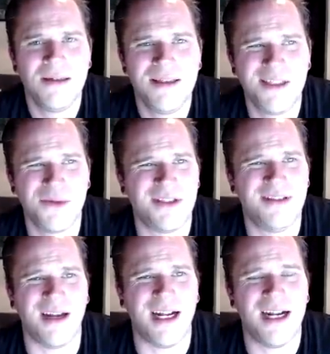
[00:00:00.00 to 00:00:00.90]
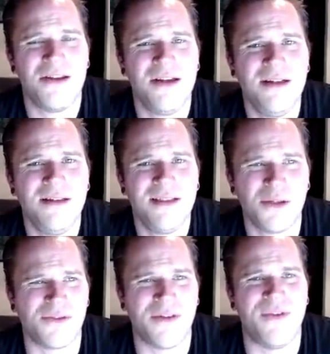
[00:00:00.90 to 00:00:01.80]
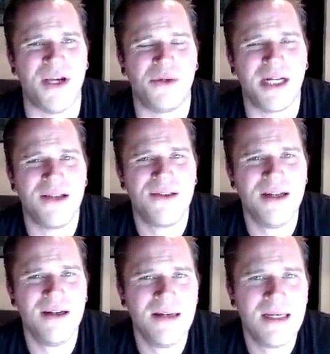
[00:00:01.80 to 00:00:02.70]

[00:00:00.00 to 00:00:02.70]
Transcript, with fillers: He's still not done anything. He's still not revealed anything.